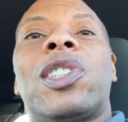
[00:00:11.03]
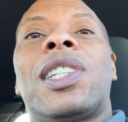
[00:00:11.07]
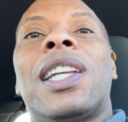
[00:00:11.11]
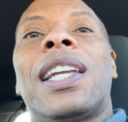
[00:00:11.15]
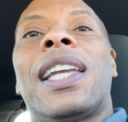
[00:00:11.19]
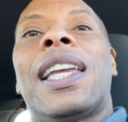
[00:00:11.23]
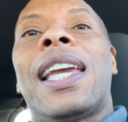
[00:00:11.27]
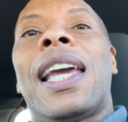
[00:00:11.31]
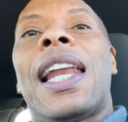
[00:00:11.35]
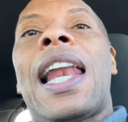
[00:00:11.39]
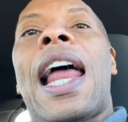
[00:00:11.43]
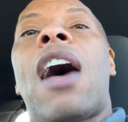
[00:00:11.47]
to
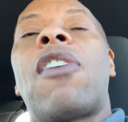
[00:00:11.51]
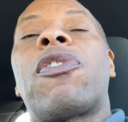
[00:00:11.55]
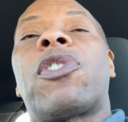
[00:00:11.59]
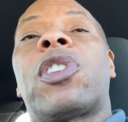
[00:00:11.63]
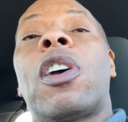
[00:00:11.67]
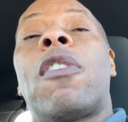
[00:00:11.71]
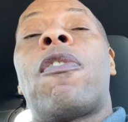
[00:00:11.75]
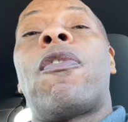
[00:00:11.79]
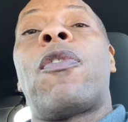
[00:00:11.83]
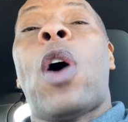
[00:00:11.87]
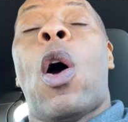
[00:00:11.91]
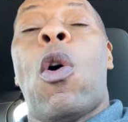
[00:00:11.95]
get out
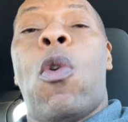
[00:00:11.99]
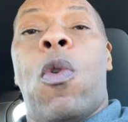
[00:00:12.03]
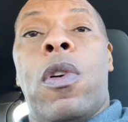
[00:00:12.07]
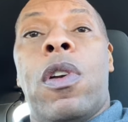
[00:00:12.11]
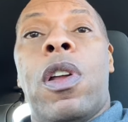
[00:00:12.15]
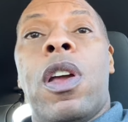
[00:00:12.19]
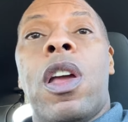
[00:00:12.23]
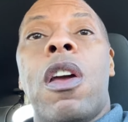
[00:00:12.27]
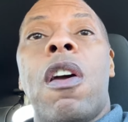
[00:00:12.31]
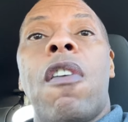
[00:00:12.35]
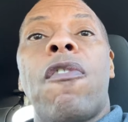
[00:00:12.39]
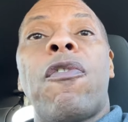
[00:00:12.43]
the vote
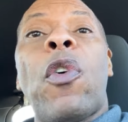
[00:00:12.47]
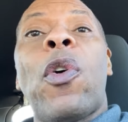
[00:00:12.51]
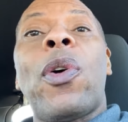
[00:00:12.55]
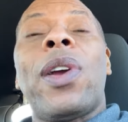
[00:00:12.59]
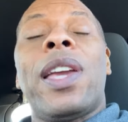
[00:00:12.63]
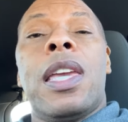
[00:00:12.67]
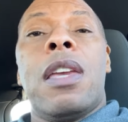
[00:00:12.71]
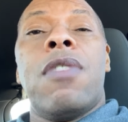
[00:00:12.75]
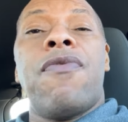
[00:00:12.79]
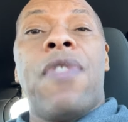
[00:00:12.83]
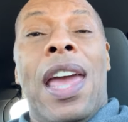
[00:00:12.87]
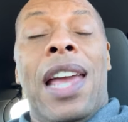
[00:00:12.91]
for
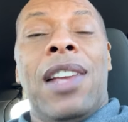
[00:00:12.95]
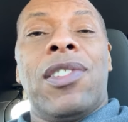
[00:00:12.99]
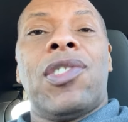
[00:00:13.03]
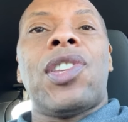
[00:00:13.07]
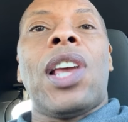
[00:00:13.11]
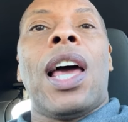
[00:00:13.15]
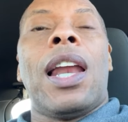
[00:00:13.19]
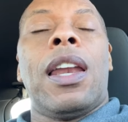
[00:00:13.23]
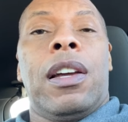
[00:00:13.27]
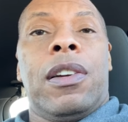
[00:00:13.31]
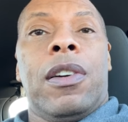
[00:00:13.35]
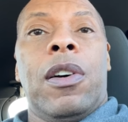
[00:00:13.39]

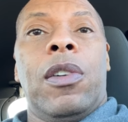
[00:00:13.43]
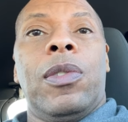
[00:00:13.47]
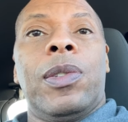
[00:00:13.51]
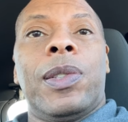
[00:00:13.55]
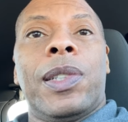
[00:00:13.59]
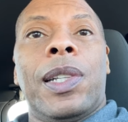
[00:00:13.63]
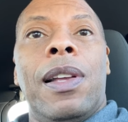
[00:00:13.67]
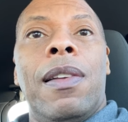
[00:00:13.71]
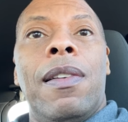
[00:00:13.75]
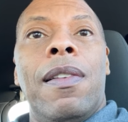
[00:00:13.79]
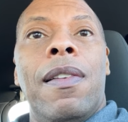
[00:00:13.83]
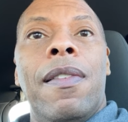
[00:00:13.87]

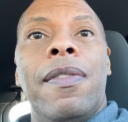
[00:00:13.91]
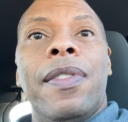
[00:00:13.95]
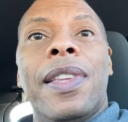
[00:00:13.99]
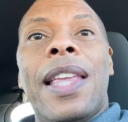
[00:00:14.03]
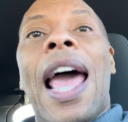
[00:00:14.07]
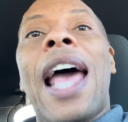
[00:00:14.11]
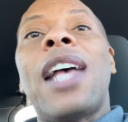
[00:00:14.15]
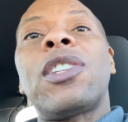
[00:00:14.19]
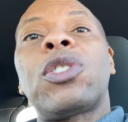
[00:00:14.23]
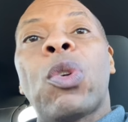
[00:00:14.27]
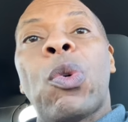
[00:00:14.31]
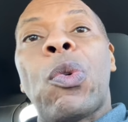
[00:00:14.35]
evangelicals.
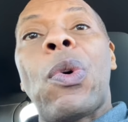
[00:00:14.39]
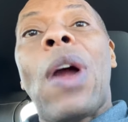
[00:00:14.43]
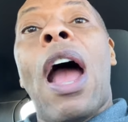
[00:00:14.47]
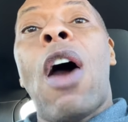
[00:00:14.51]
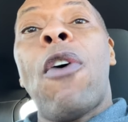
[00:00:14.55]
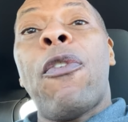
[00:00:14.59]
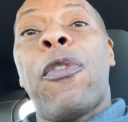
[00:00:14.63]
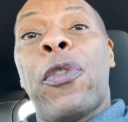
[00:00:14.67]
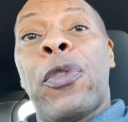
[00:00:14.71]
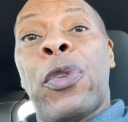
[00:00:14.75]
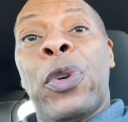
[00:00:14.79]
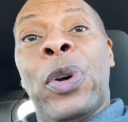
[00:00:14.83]
That's
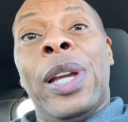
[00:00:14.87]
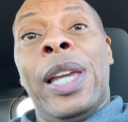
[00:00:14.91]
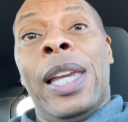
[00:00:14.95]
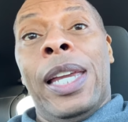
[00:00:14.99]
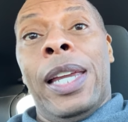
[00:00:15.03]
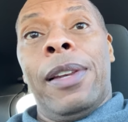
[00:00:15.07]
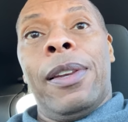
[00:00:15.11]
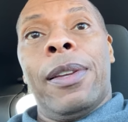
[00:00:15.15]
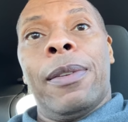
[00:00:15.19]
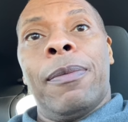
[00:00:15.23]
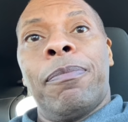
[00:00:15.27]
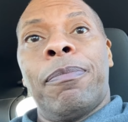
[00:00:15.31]
Ralph
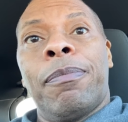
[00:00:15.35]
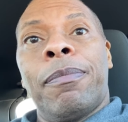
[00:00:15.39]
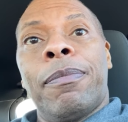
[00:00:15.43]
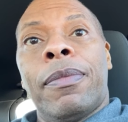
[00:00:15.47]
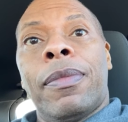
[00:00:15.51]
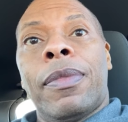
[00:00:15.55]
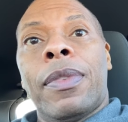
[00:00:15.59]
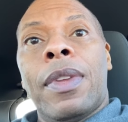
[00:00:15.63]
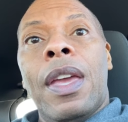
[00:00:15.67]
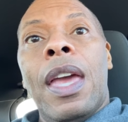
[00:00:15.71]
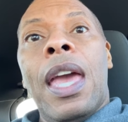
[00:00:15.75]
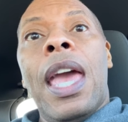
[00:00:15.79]
Reed.
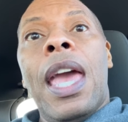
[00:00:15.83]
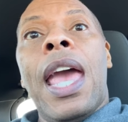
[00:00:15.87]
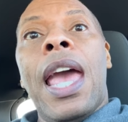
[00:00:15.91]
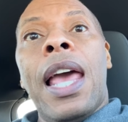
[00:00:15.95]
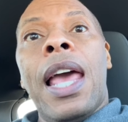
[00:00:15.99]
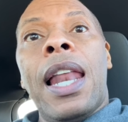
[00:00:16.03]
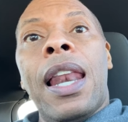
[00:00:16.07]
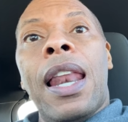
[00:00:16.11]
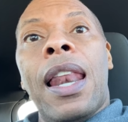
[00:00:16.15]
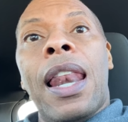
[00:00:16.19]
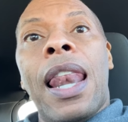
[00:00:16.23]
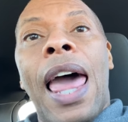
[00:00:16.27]

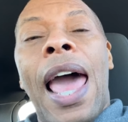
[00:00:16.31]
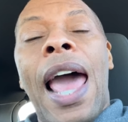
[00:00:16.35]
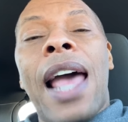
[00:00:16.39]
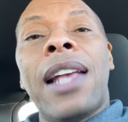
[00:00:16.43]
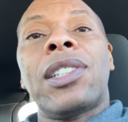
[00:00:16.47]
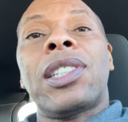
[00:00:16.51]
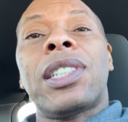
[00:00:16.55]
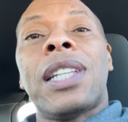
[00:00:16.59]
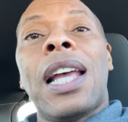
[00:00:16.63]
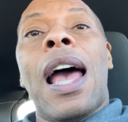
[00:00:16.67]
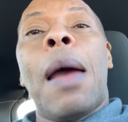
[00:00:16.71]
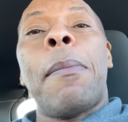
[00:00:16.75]
And
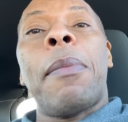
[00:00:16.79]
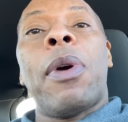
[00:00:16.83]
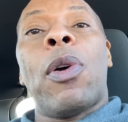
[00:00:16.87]
last time